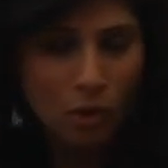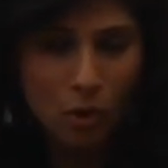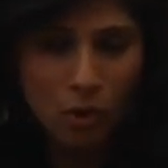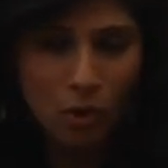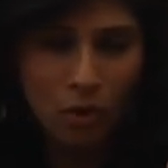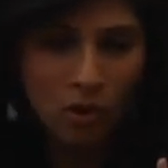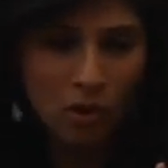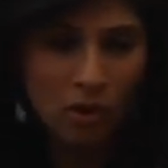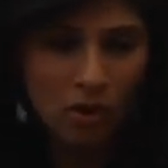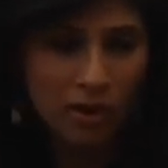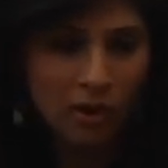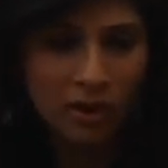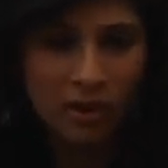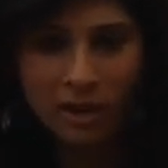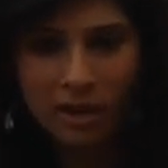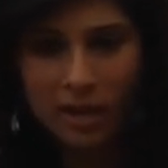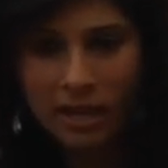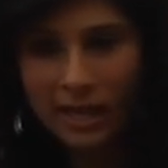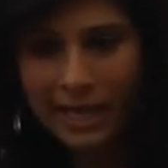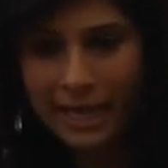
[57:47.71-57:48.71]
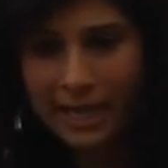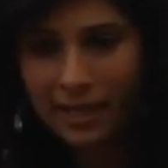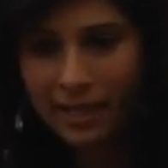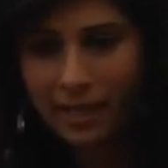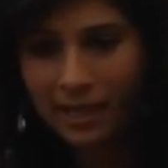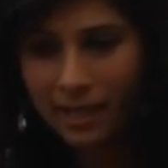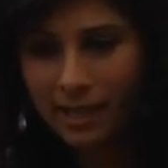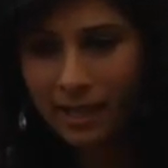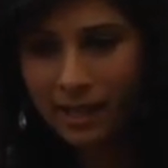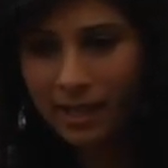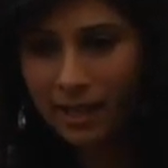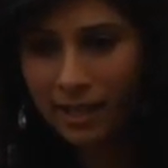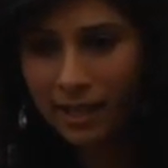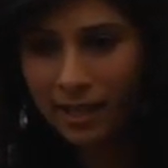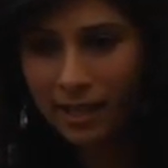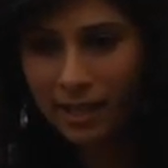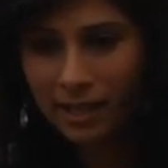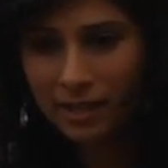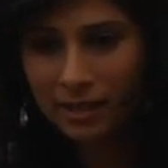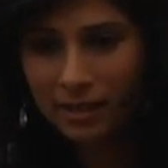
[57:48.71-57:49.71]
or
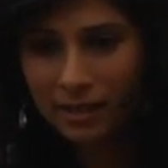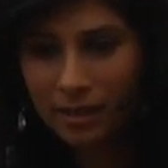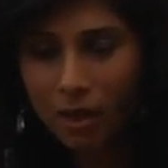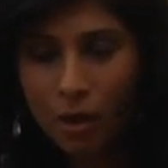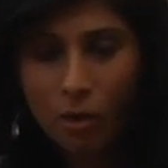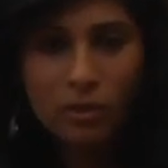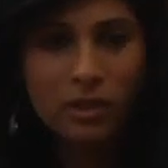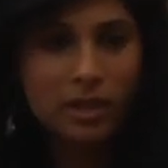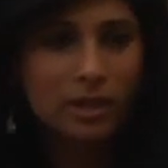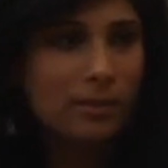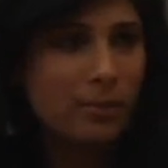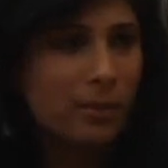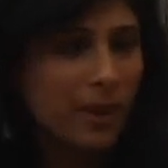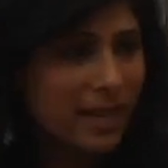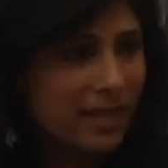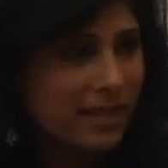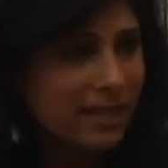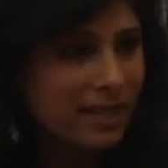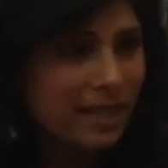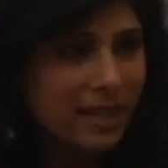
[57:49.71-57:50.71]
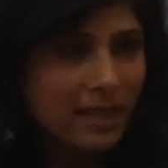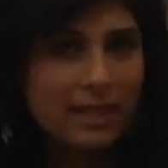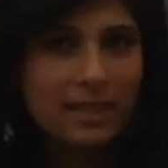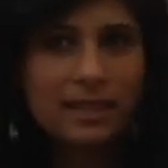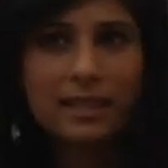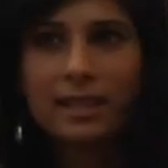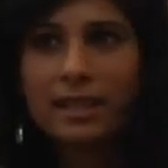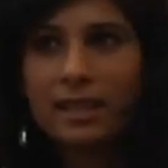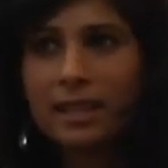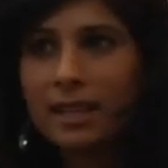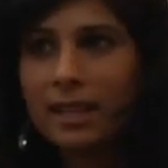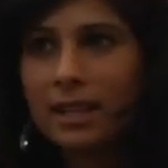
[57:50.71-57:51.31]
No-Deal Brexit,